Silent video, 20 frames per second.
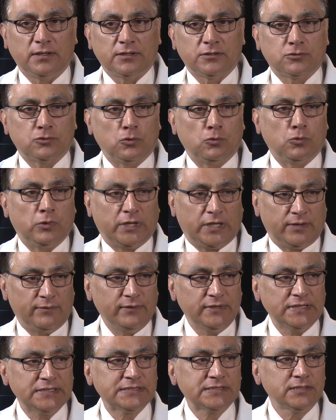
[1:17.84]
So
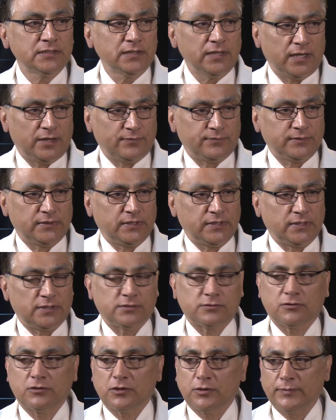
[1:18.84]
whatever is left
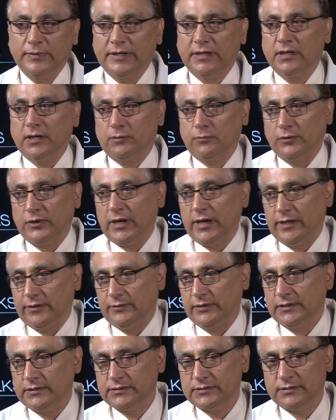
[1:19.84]
is going to be
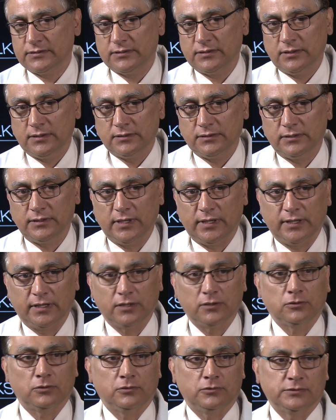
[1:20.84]
carbohydrates. That
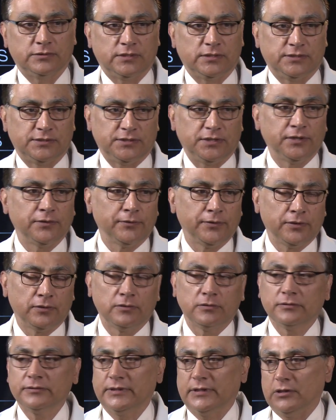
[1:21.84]
includes the
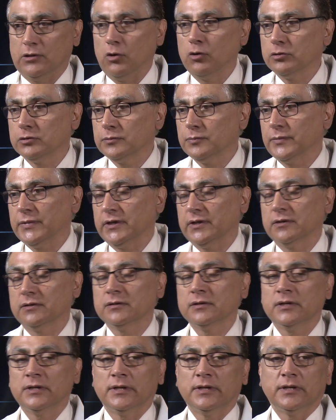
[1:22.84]
cereal, the
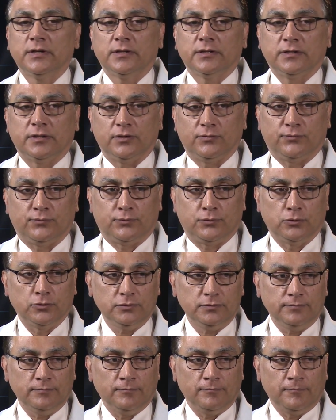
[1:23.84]
oatmeal, the fruit.